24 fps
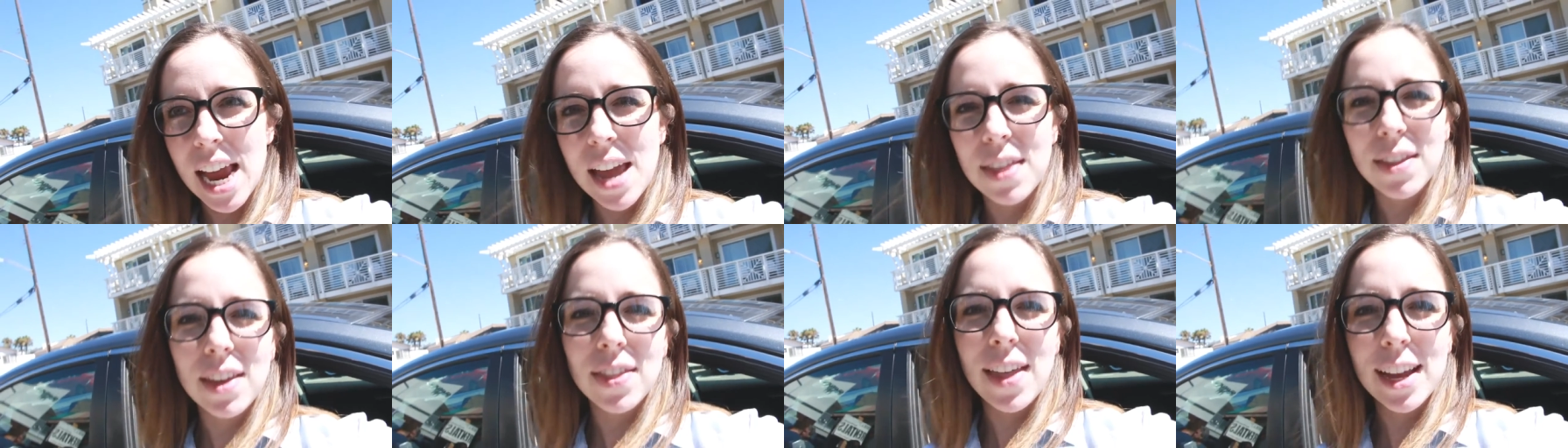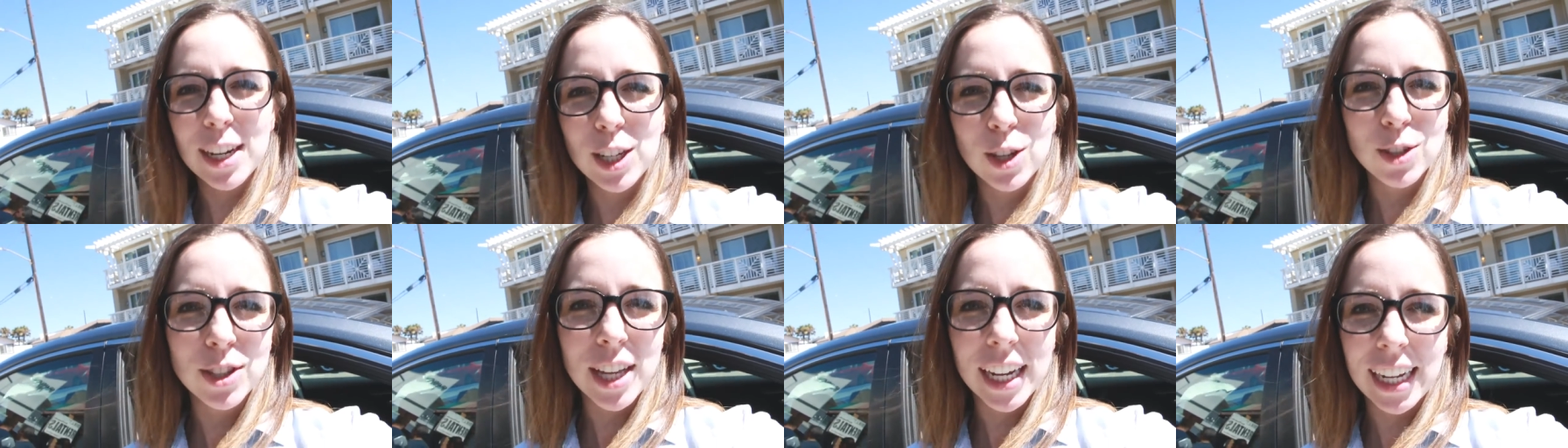And then
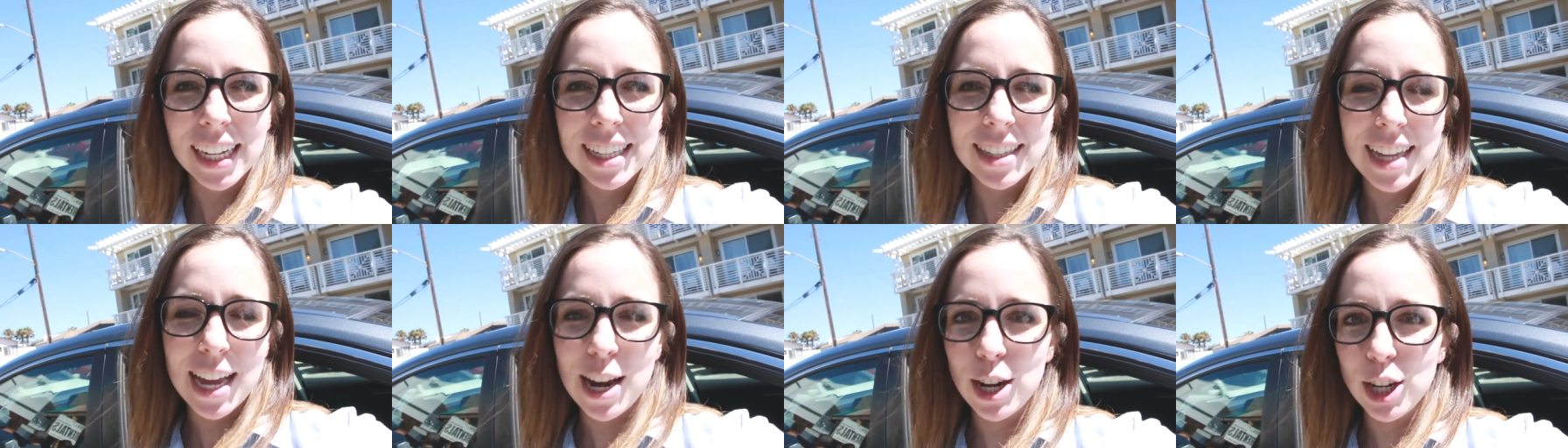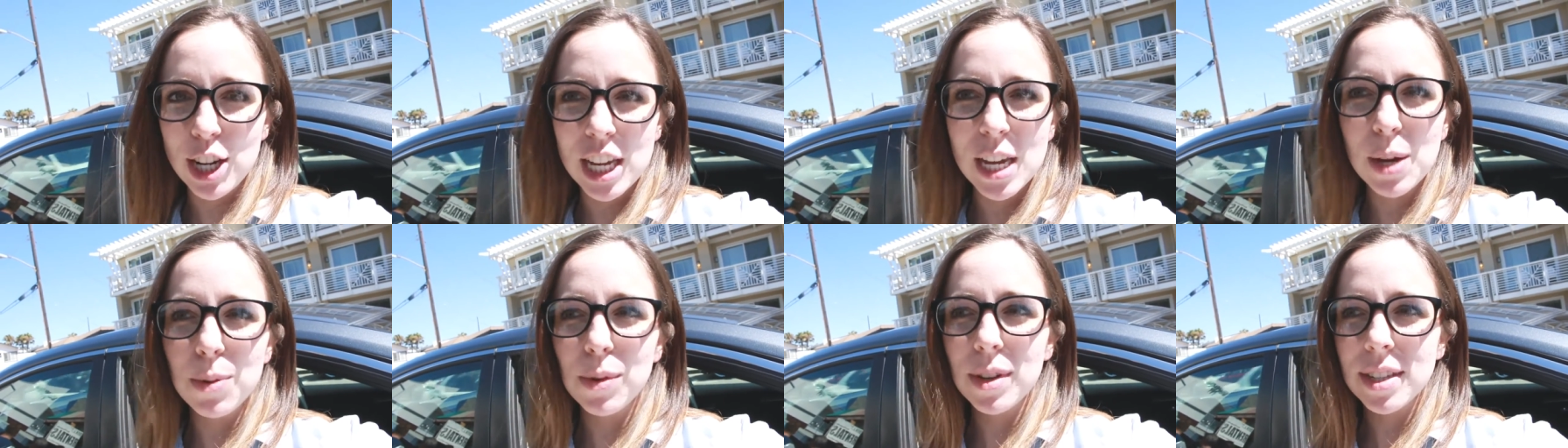like two seconds later,
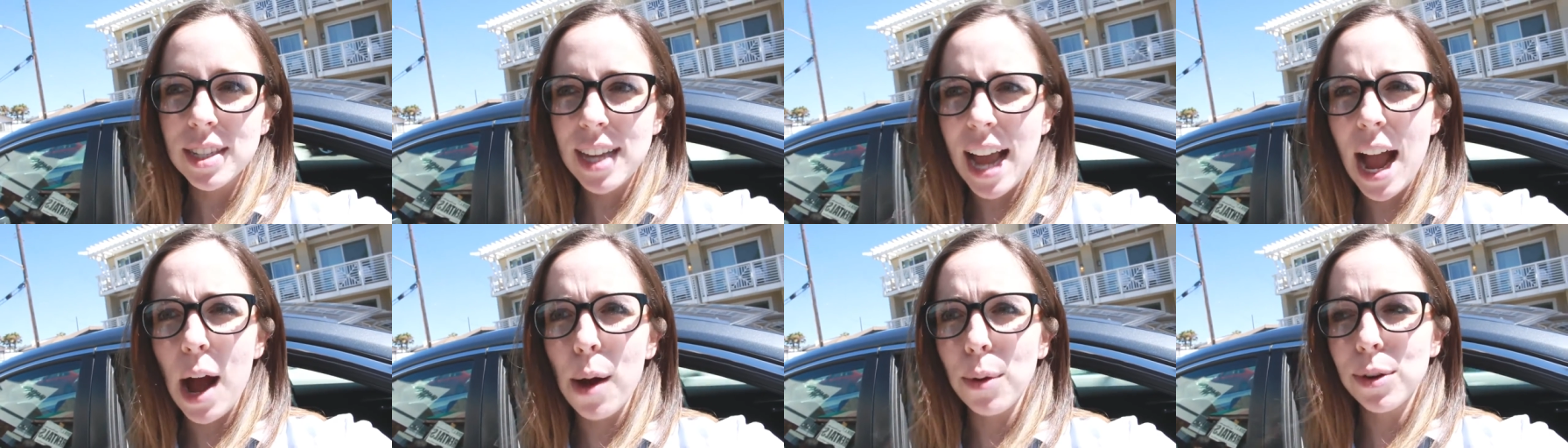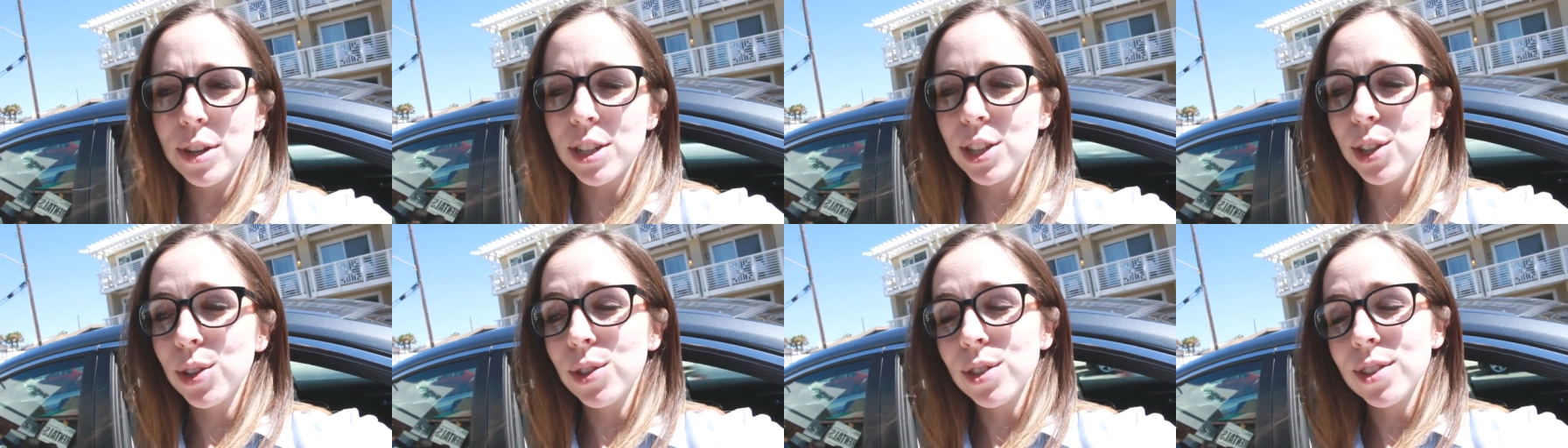he was out
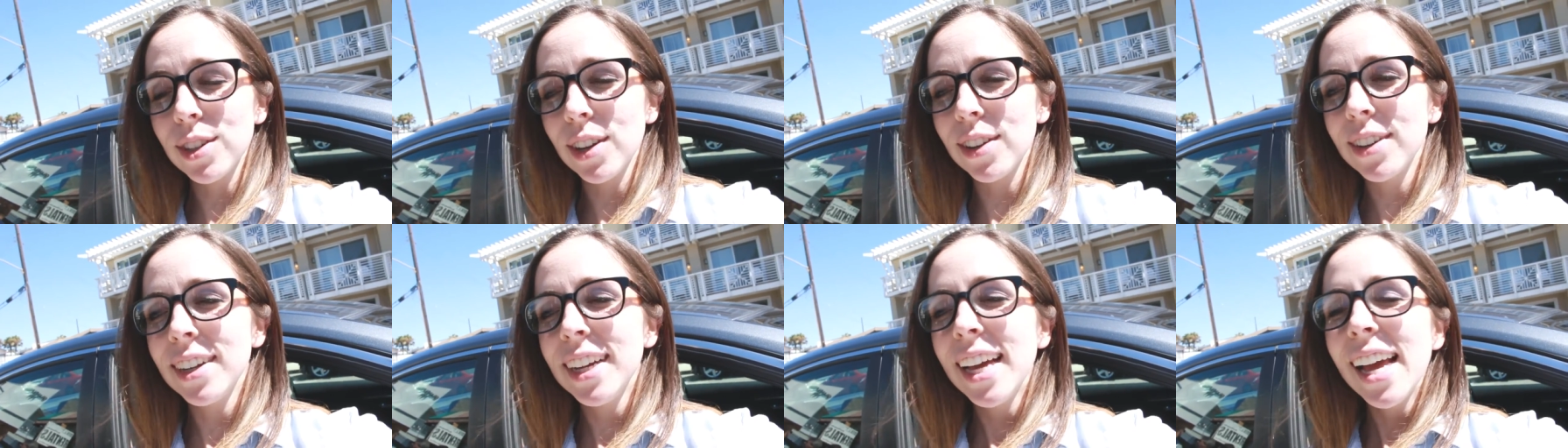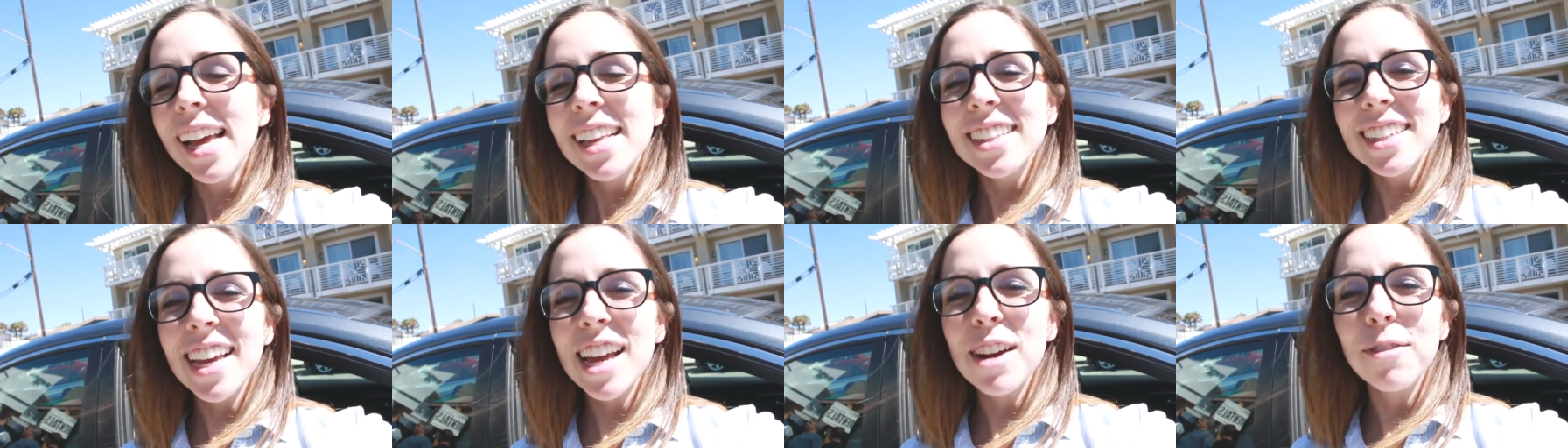too, so
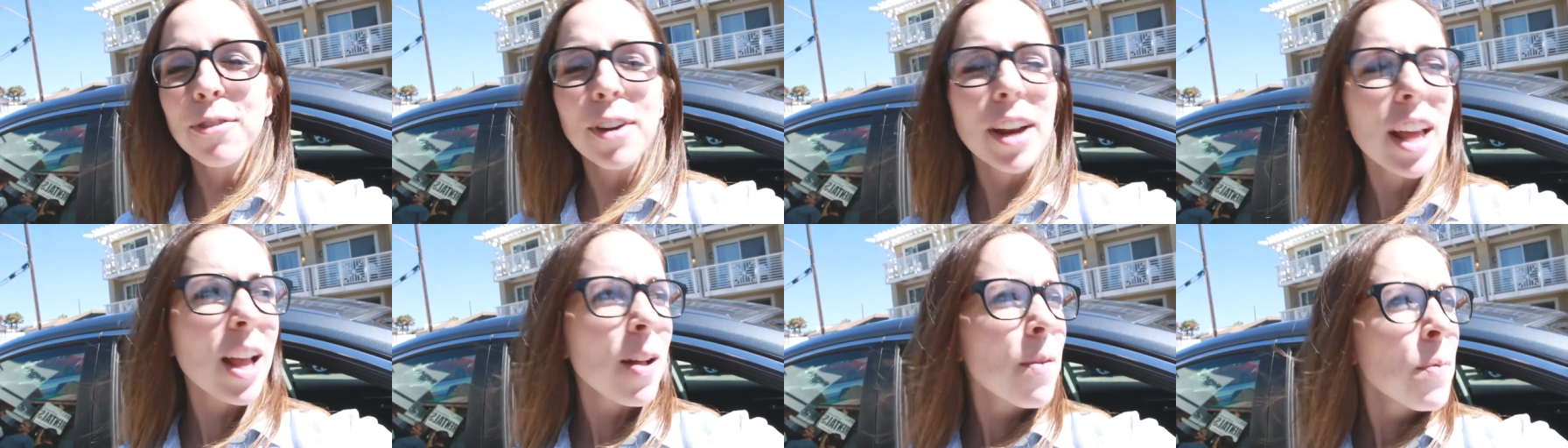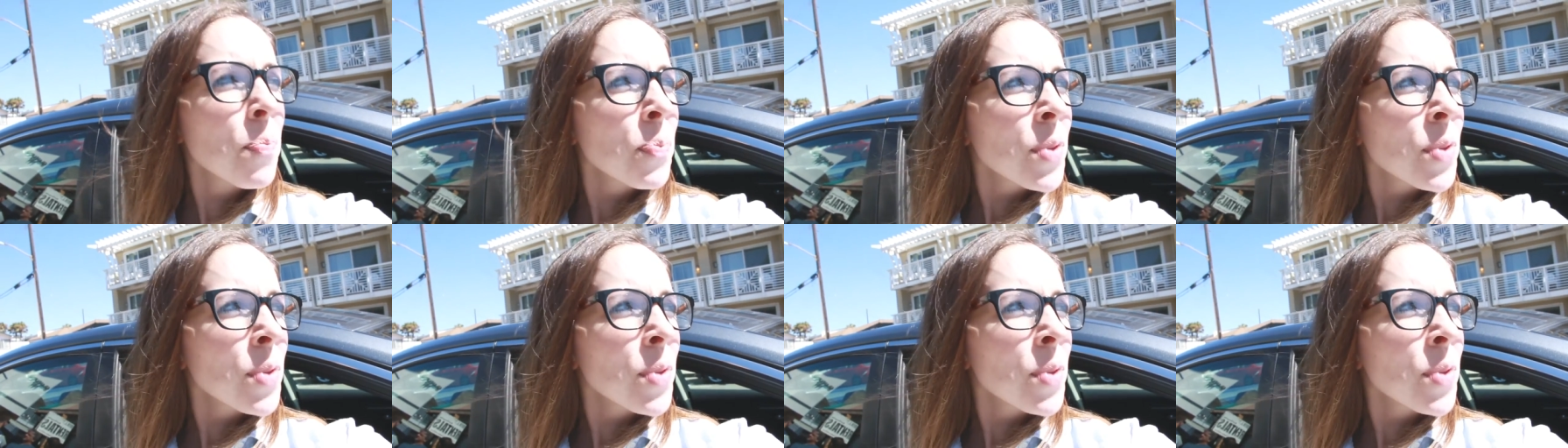it's kind of funny.